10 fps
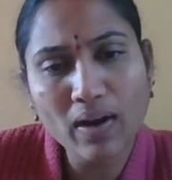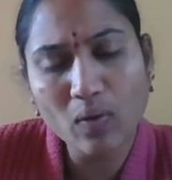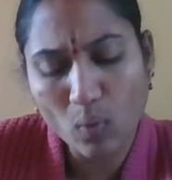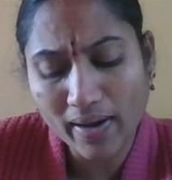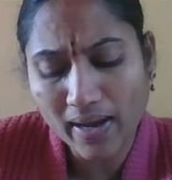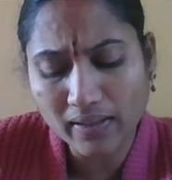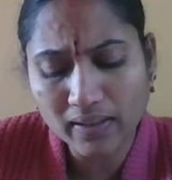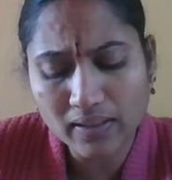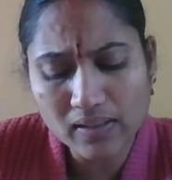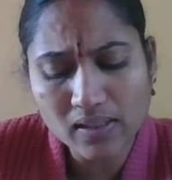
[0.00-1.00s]
Why
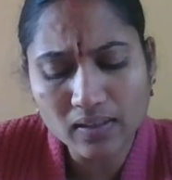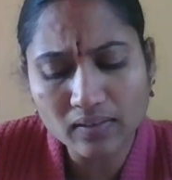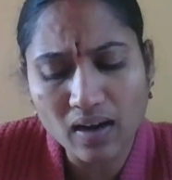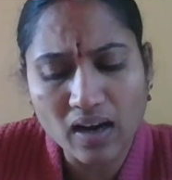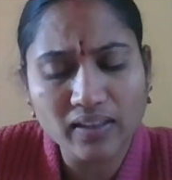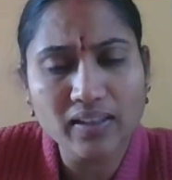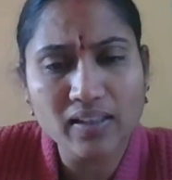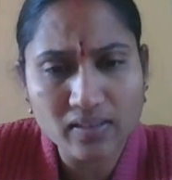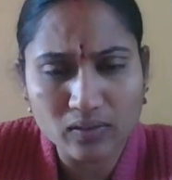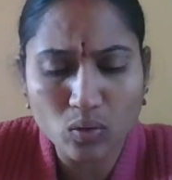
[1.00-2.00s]
agriculture?
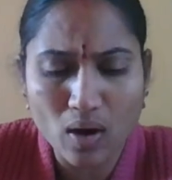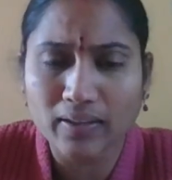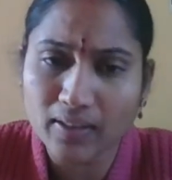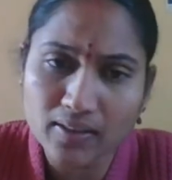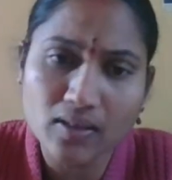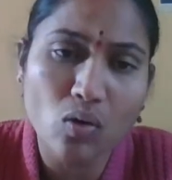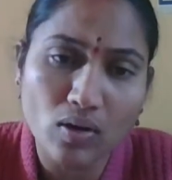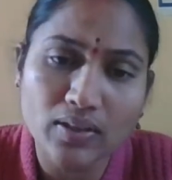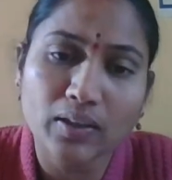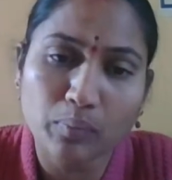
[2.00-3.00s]
Do agriculture cause
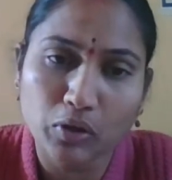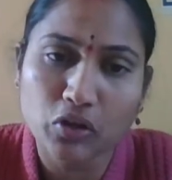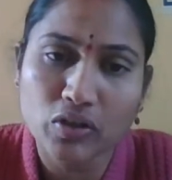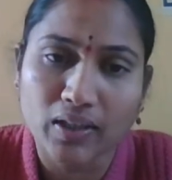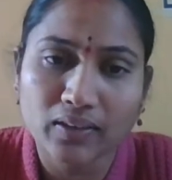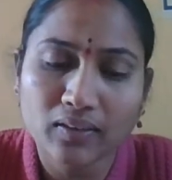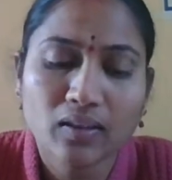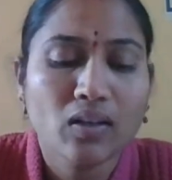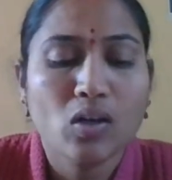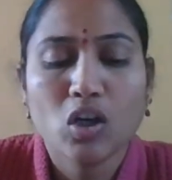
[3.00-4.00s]
any pollution?
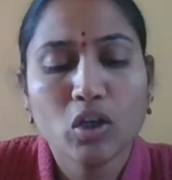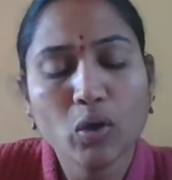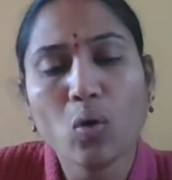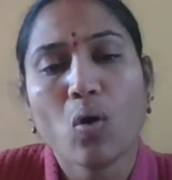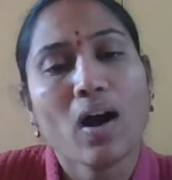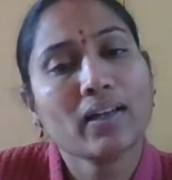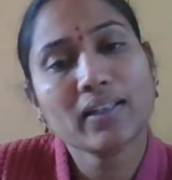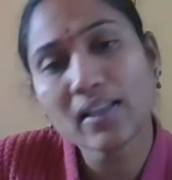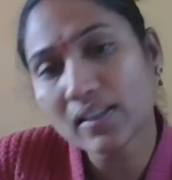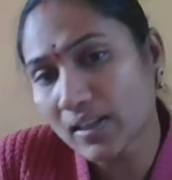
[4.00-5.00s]
No,
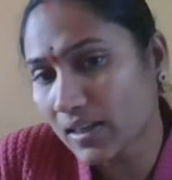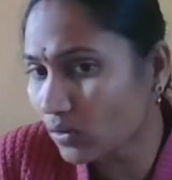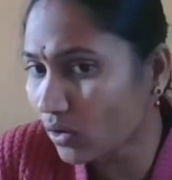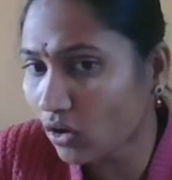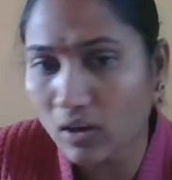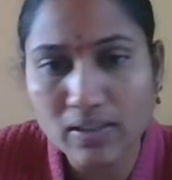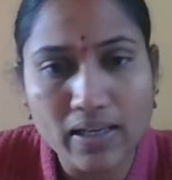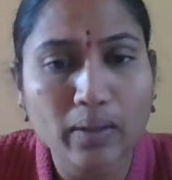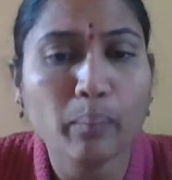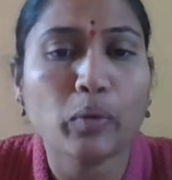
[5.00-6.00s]
agriculture does not cause
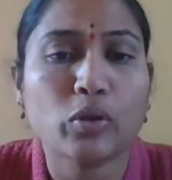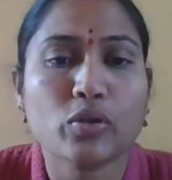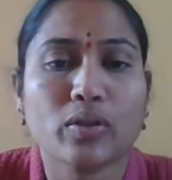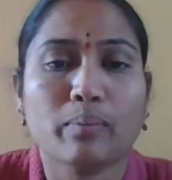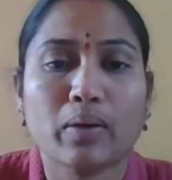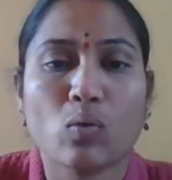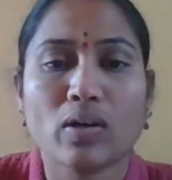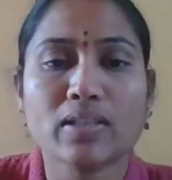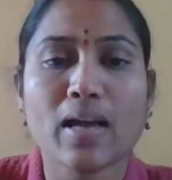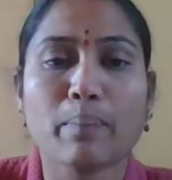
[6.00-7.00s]
any pollution. But what
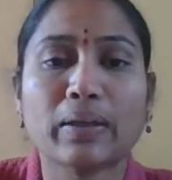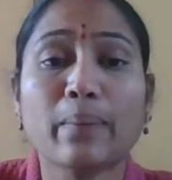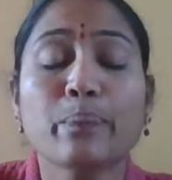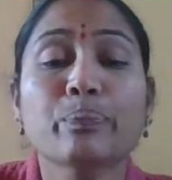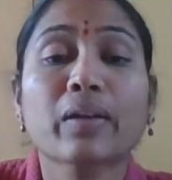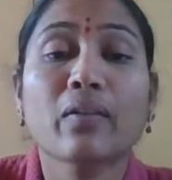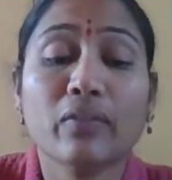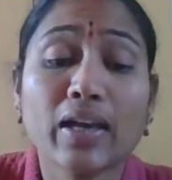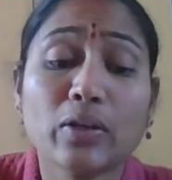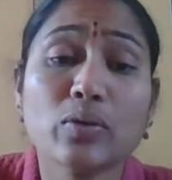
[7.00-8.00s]
is happening?
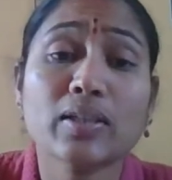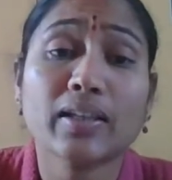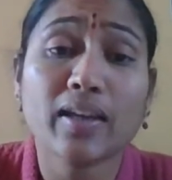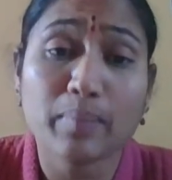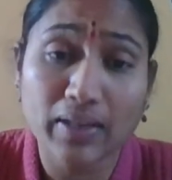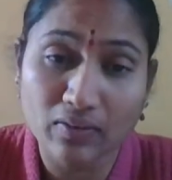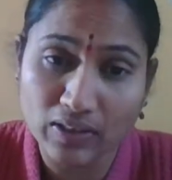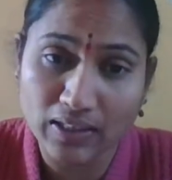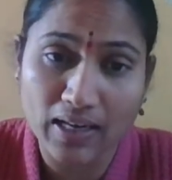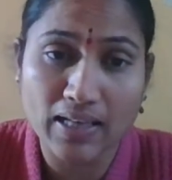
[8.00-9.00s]
We are using chemical
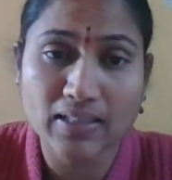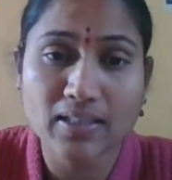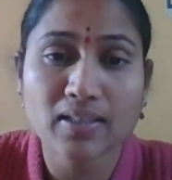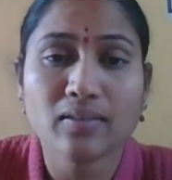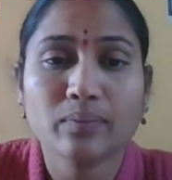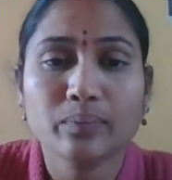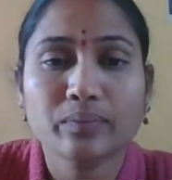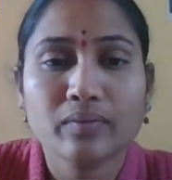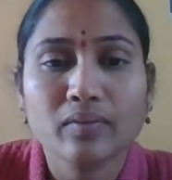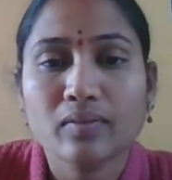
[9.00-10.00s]
fertilizers
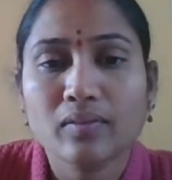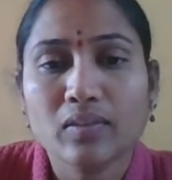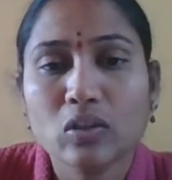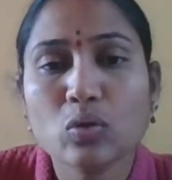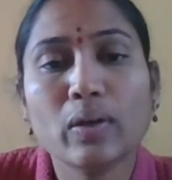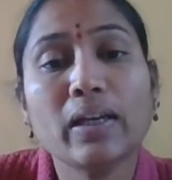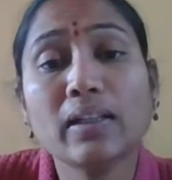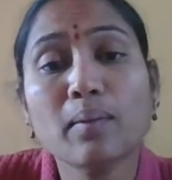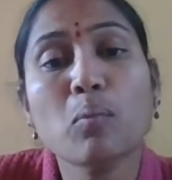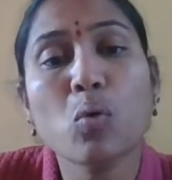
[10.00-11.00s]
to yield
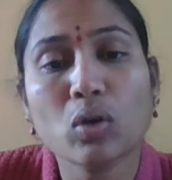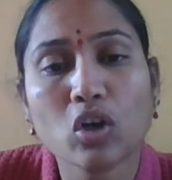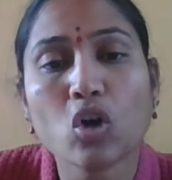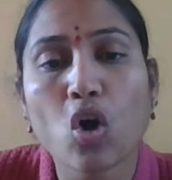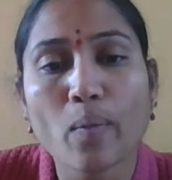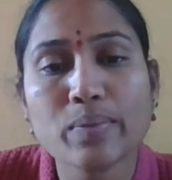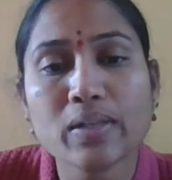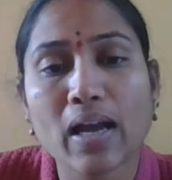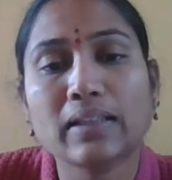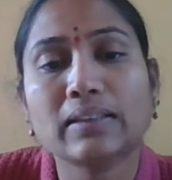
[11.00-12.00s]
the more crops,
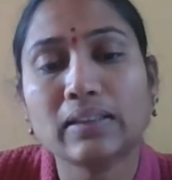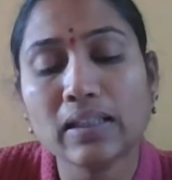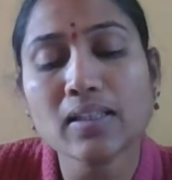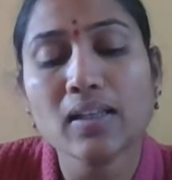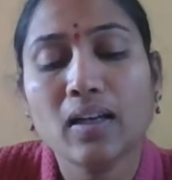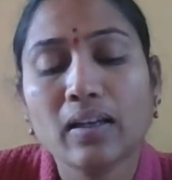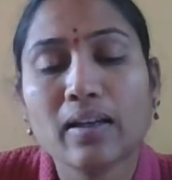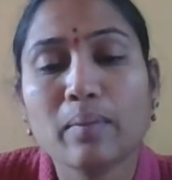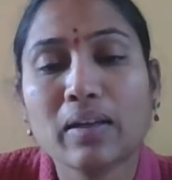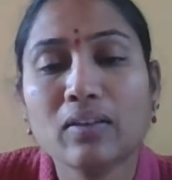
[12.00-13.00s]
and these
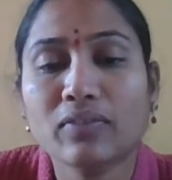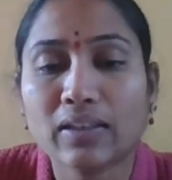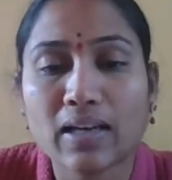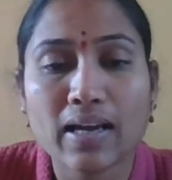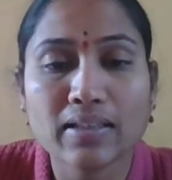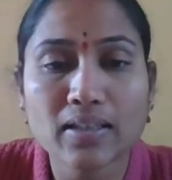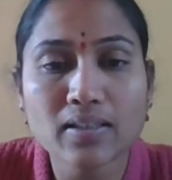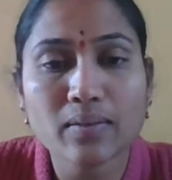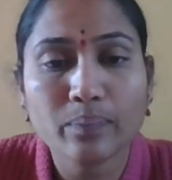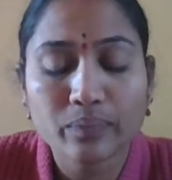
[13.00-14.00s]
chemical fertilizers
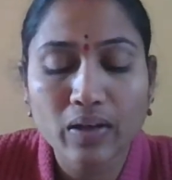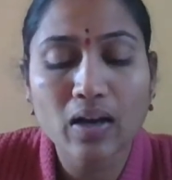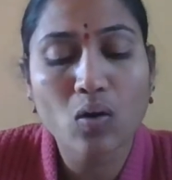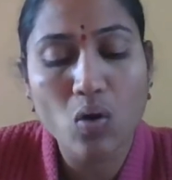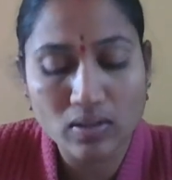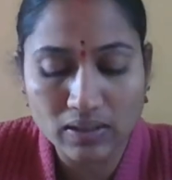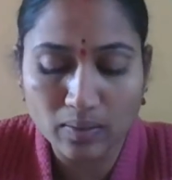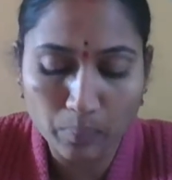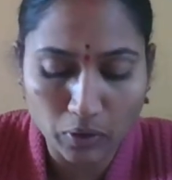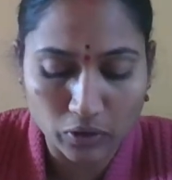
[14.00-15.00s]
are causing the
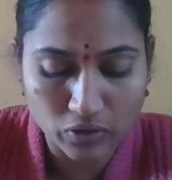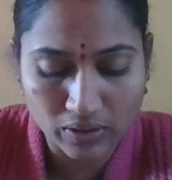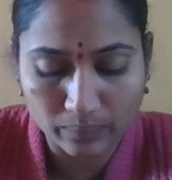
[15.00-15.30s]
pollution.